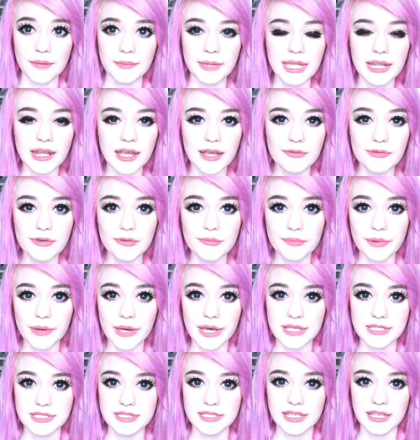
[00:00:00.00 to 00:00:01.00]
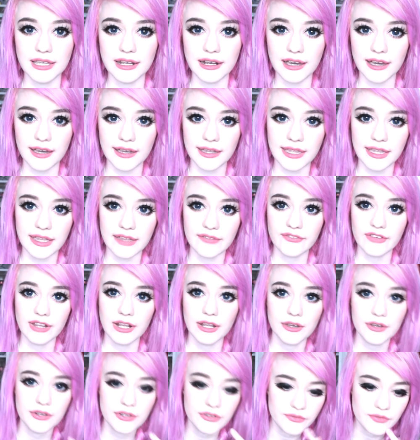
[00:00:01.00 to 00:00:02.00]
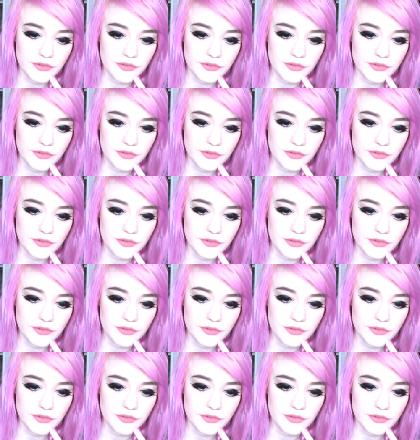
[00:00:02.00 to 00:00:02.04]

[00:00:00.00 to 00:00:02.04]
I mean, I wouldn't personally like it if a load